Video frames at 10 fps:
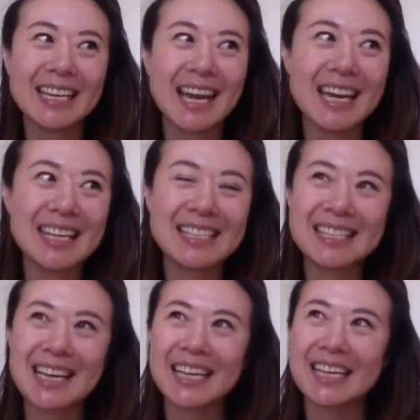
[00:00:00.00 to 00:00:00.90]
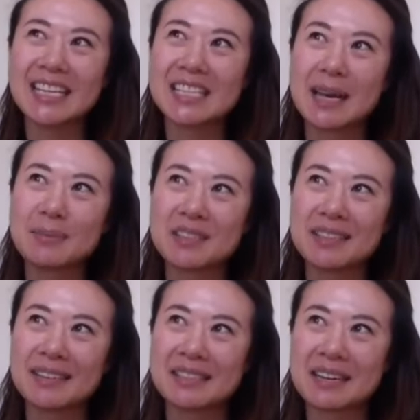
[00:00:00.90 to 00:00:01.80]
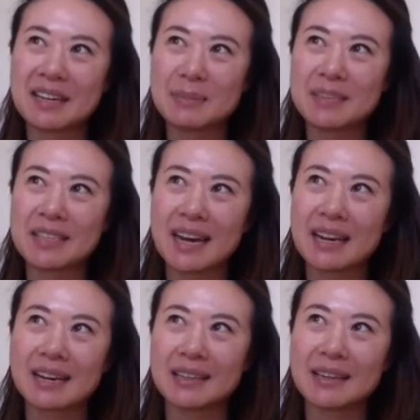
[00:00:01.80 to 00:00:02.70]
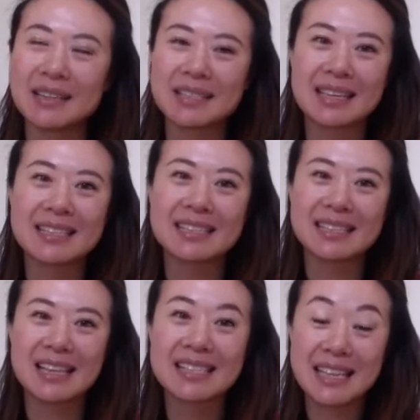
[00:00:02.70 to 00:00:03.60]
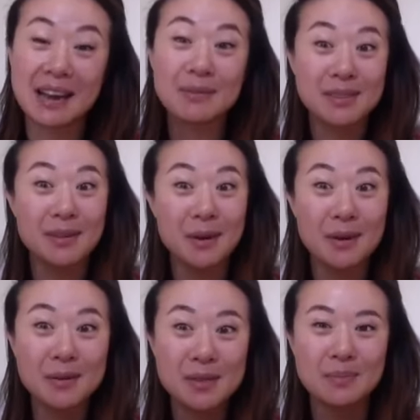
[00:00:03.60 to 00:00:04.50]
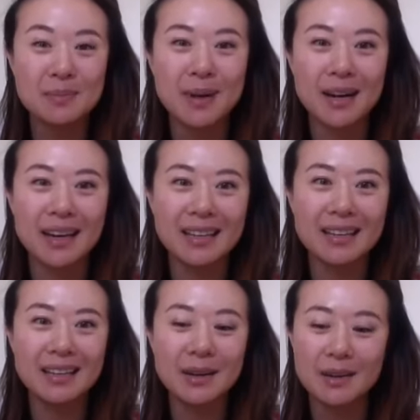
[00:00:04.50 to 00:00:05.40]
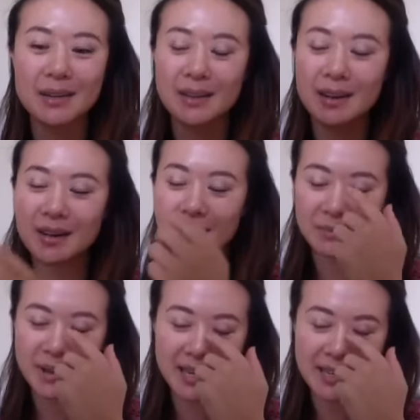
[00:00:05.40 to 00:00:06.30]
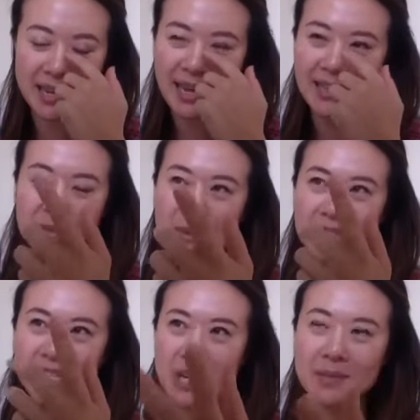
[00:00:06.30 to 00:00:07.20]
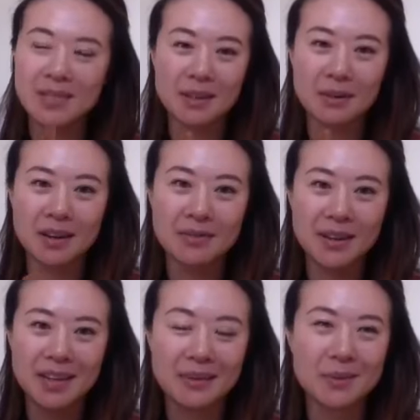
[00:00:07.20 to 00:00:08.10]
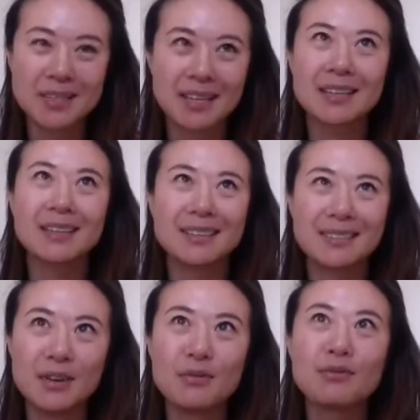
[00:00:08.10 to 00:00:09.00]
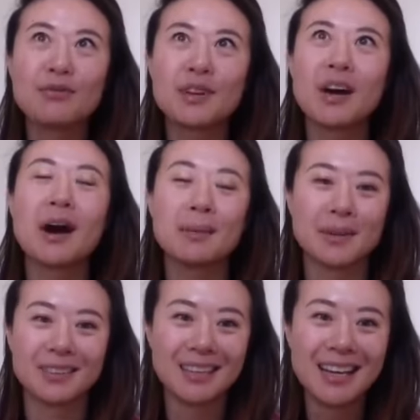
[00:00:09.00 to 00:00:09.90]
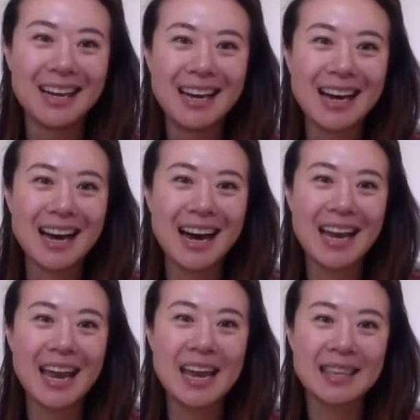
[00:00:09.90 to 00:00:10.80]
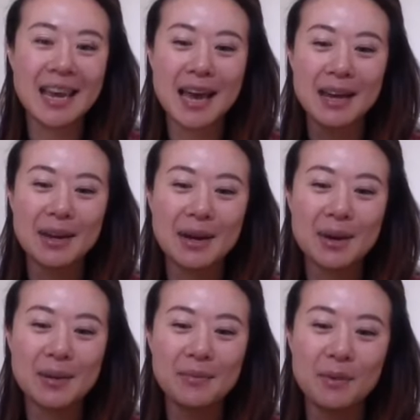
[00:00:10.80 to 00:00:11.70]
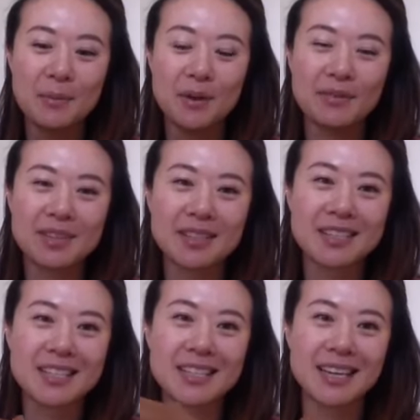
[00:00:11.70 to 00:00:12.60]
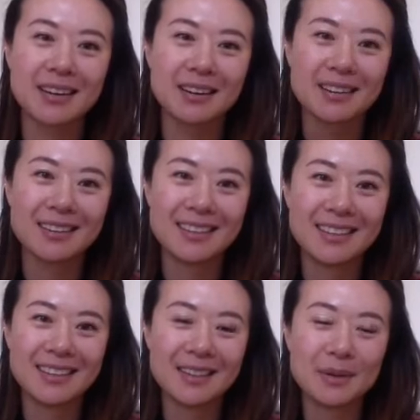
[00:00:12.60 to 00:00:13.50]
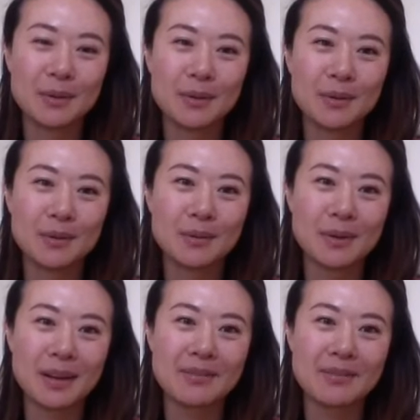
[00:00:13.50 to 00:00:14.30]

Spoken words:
yeah, it's like Inception and Saw put together. I don't know. It sounds gross, but oh man, they had this with Jameson gravy and it was like phenomenal. I ate that for breakfast, lunch, and dinner when I